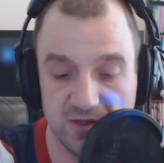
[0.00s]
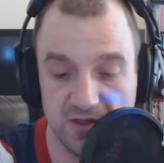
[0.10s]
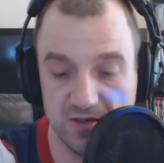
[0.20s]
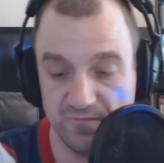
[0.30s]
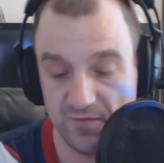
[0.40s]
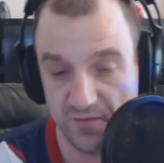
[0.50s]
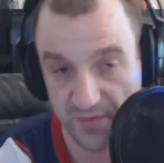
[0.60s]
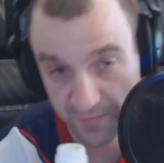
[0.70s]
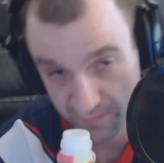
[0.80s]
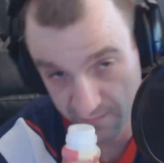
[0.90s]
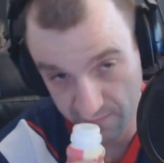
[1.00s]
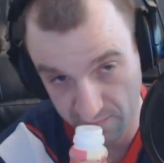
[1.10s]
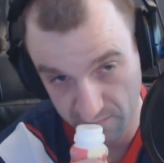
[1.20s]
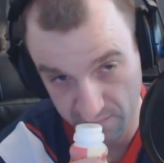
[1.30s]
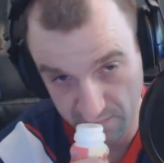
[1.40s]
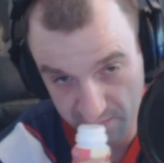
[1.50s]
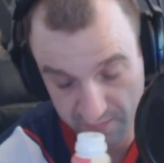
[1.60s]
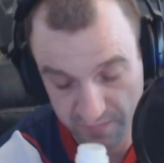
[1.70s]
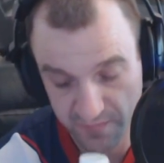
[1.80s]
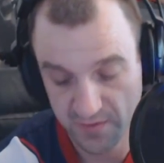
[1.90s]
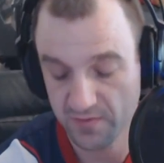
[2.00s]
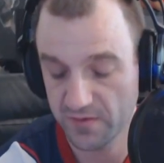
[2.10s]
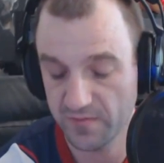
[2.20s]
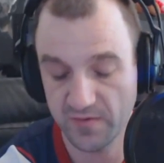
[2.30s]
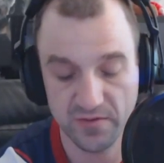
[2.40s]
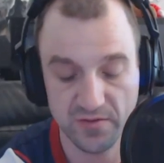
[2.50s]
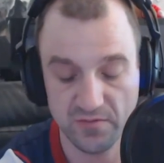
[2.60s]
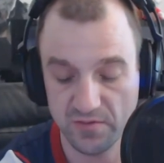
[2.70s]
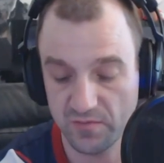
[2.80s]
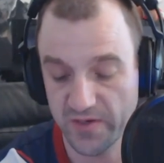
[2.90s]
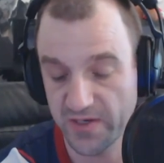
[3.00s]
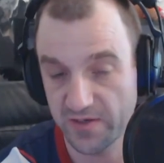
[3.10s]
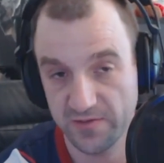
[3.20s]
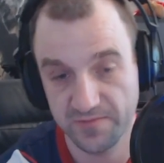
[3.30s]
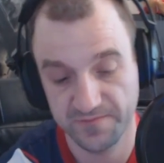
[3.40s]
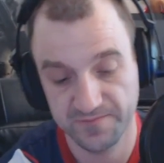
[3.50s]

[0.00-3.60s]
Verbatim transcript: Kind of worried. Oh, it smells so sweet.